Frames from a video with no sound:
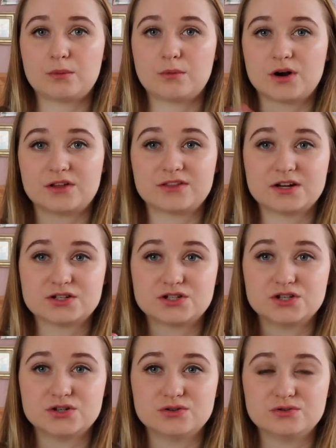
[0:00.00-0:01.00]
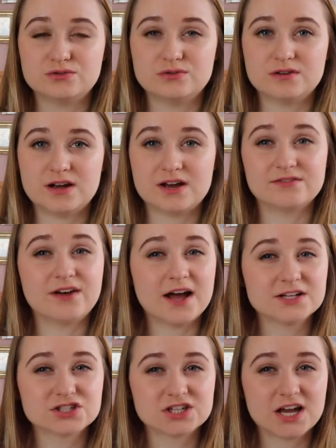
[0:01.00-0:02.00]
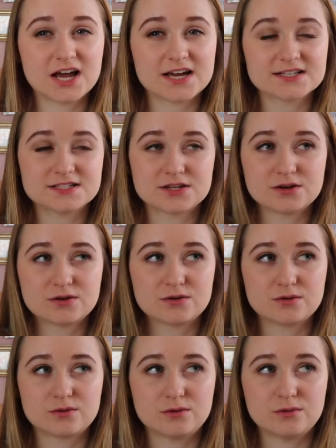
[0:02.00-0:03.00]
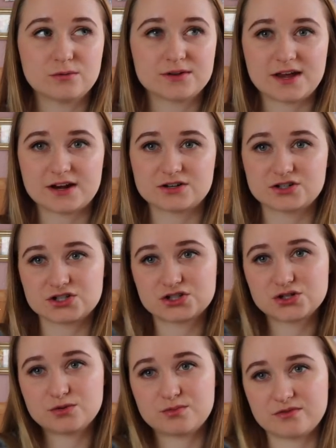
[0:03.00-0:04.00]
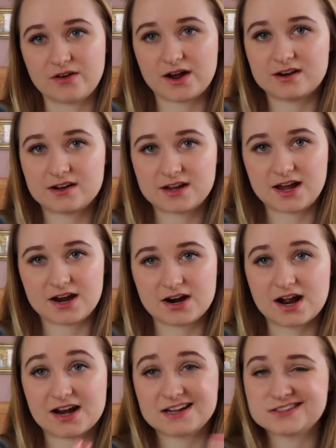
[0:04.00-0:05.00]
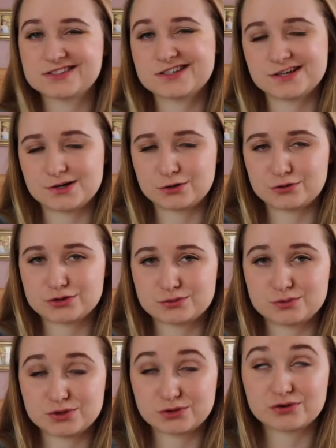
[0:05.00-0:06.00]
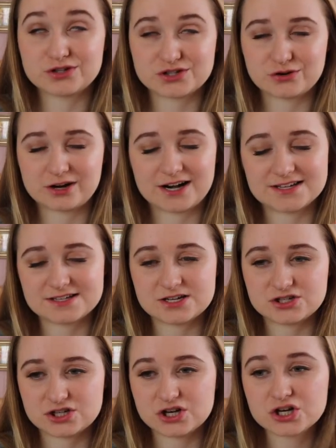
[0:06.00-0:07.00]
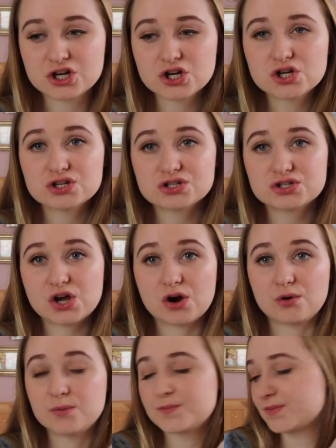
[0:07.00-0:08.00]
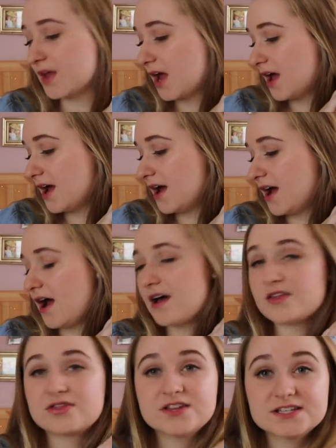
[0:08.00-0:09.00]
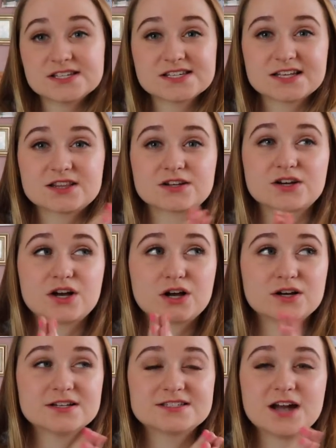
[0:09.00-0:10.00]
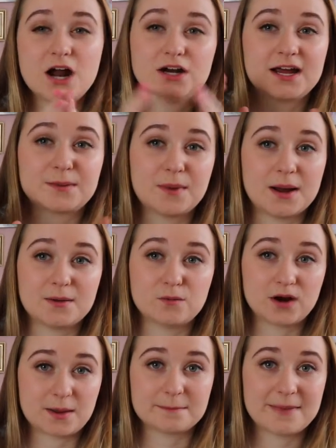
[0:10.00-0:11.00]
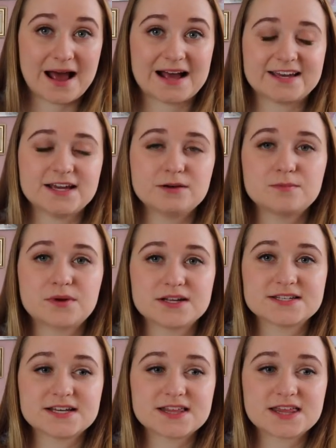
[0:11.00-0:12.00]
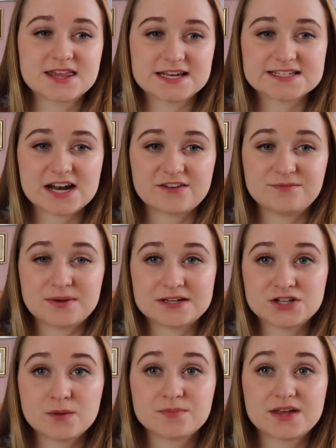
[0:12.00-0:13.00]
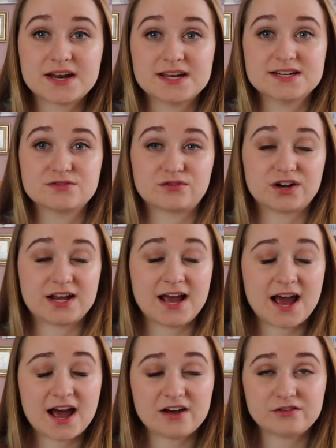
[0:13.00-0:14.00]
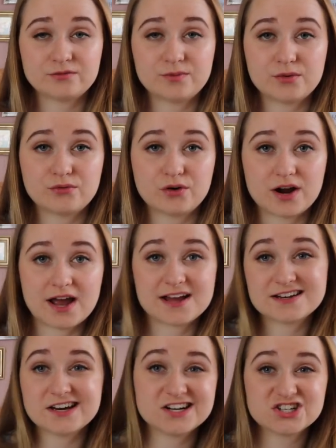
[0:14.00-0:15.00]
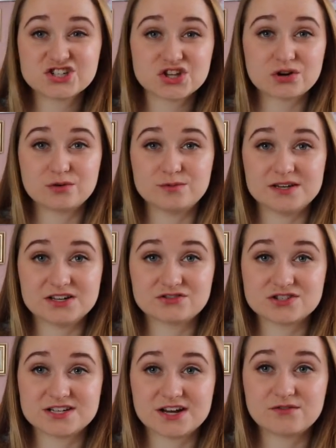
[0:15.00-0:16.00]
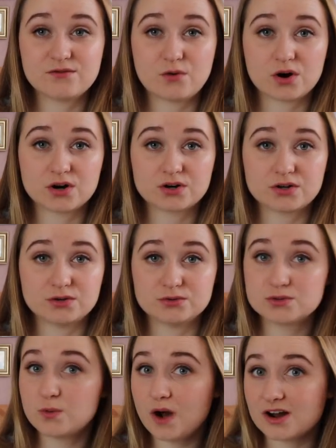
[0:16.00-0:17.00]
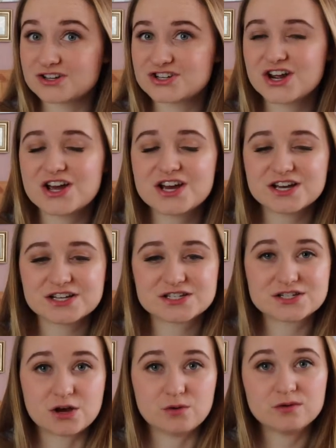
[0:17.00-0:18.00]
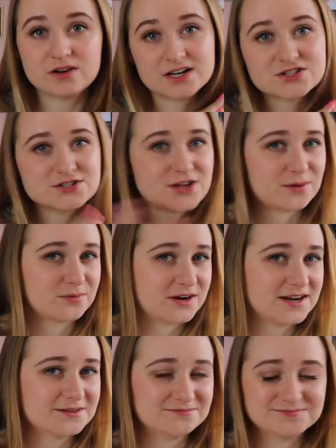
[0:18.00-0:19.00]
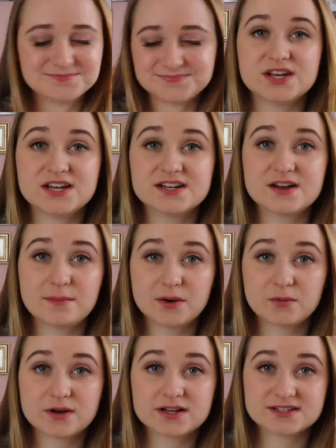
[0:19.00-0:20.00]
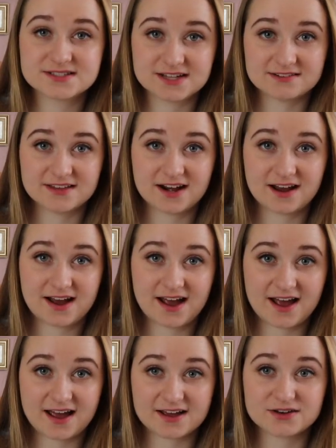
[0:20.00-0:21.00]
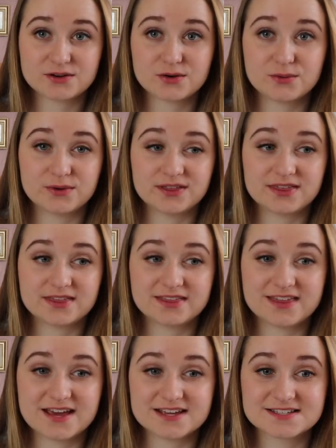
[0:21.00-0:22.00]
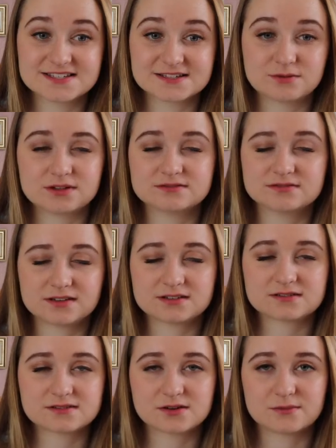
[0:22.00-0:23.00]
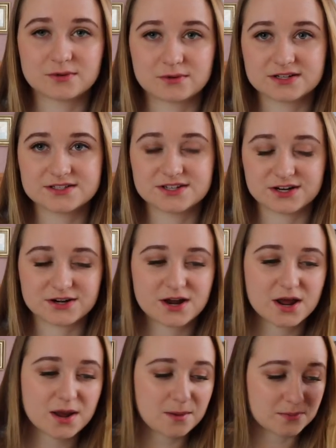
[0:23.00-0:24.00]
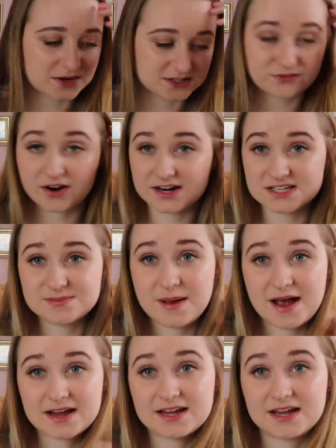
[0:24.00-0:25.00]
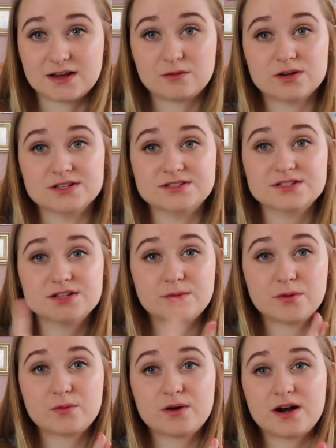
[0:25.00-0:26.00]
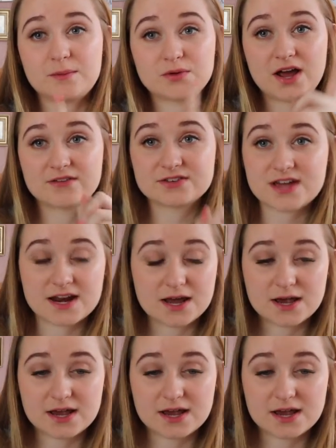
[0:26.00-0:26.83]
we're not there to evangelize. We're there just to provide care, and it's in a with a Christian organization. So this is like it's not like my, what I'm packing, but it's like the things that I've picked up that I didn't really have beforehand, and I just thought it would be interesting for you to watch. So let's just hop right in. The number one concern that I had with this, well, not the number one concern, but as far as packing, was number one, I'm gonna have to get